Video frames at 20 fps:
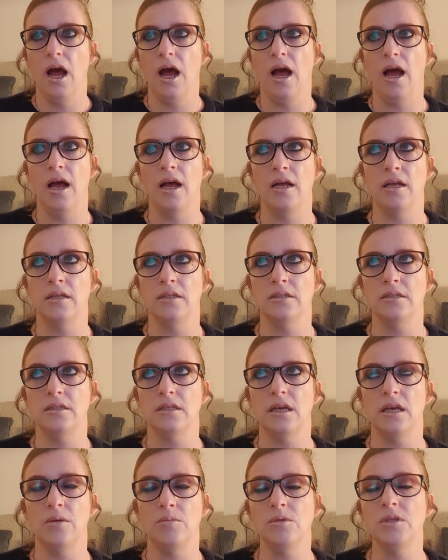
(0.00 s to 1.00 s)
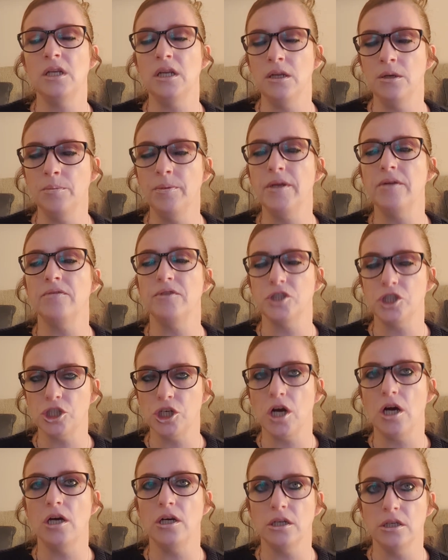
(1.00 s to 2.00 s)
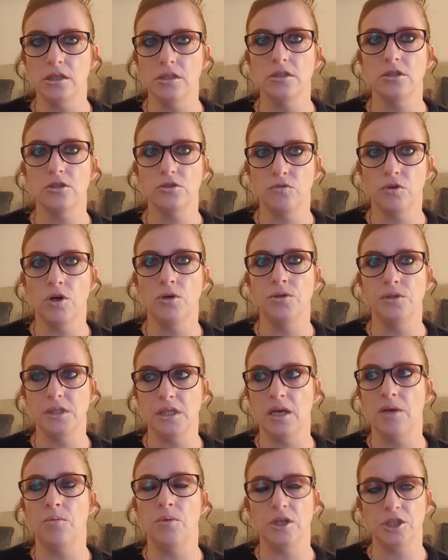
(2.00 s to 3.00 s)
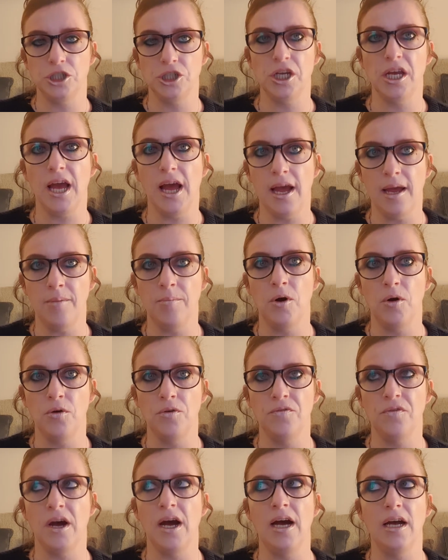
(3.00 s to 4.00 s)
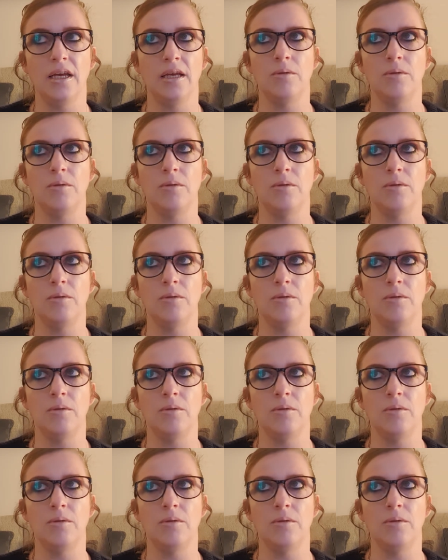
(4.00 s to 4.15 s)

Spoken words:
And it was a little bit of a shock to Rosie when she came over.